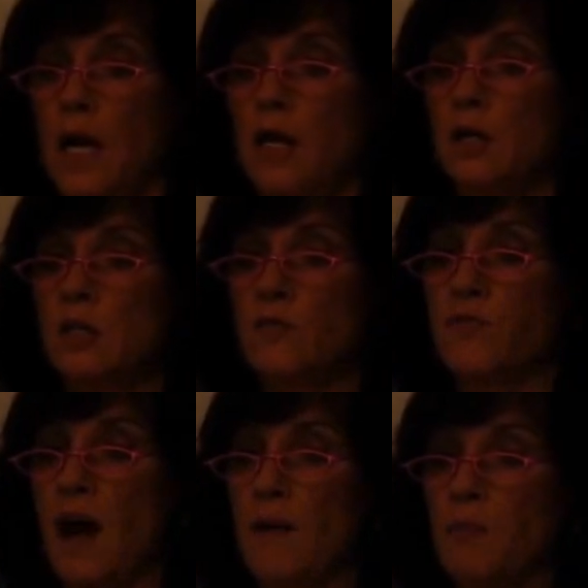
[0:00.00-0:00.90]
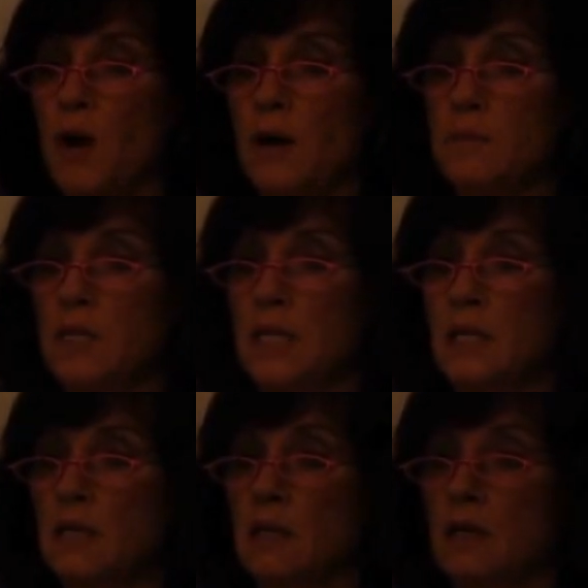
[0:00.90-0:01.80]
here's the 5'
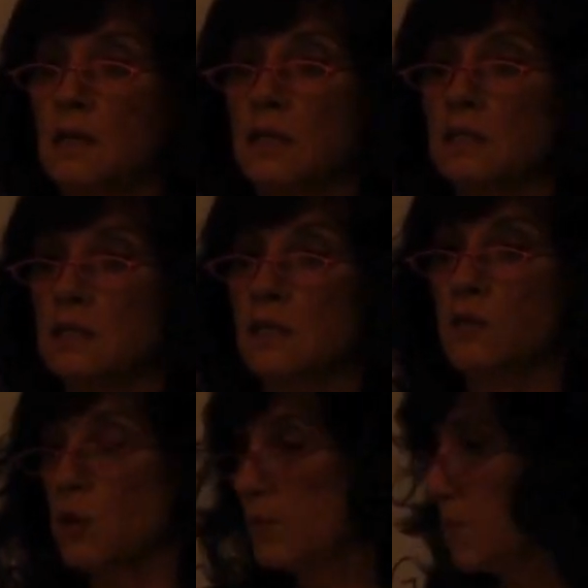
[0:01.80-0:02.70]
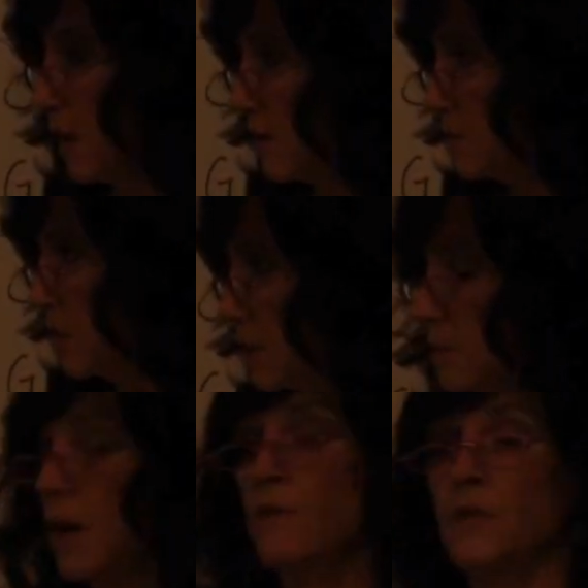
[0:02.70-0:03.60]
end, this is the 3'
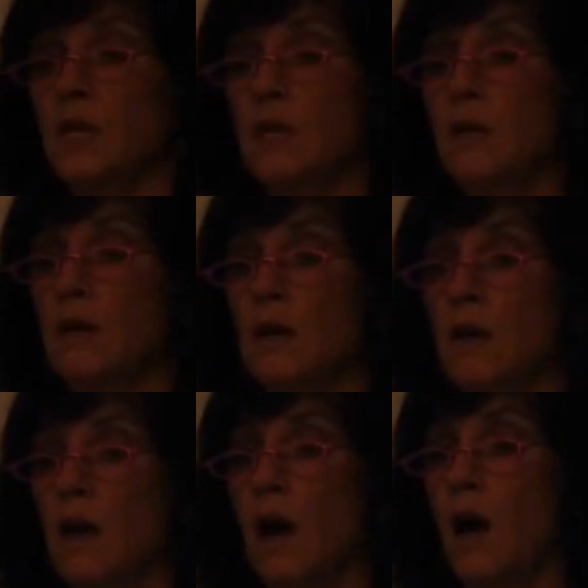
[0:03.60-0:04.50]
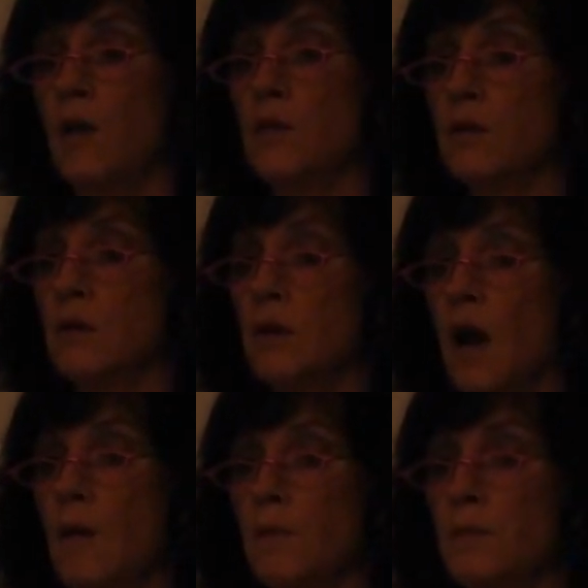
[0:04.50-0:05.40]
end of the other
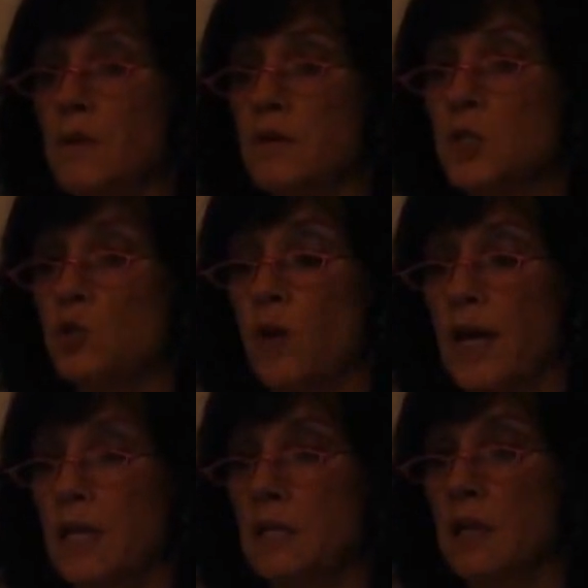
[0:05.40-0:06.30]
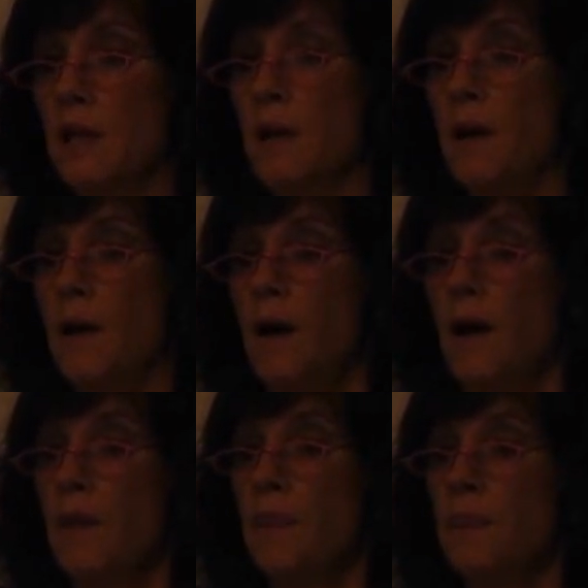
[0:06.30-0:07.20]
complementary strand.
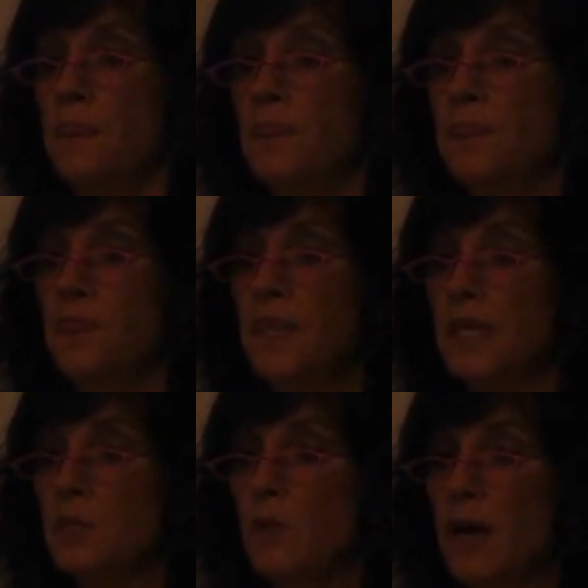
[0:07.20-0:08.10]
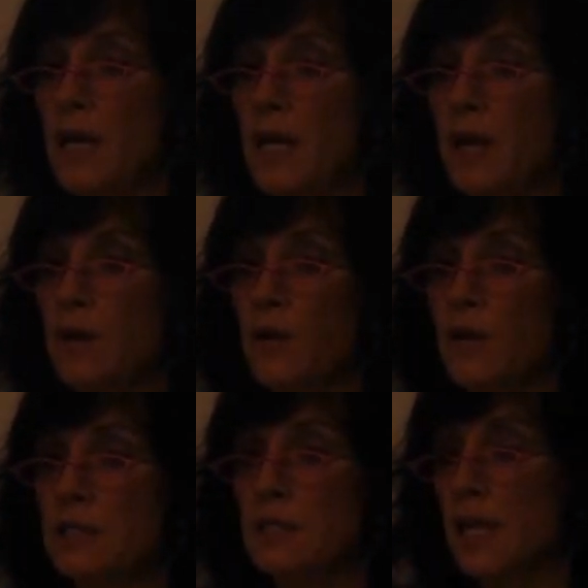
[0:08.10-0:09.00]
This right here,
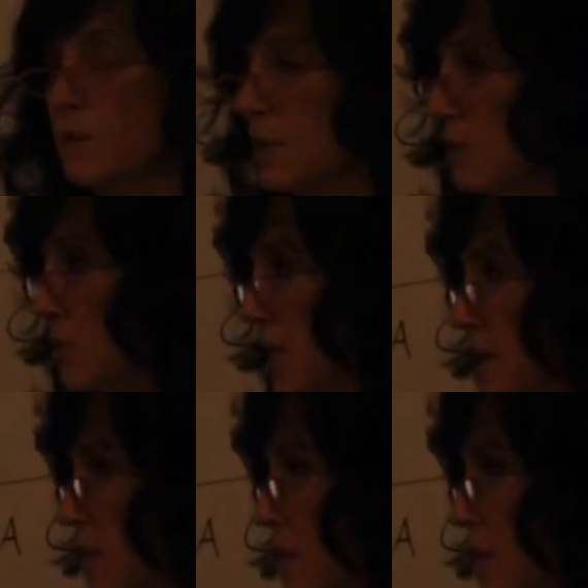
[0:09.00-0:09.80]
it's like when you think of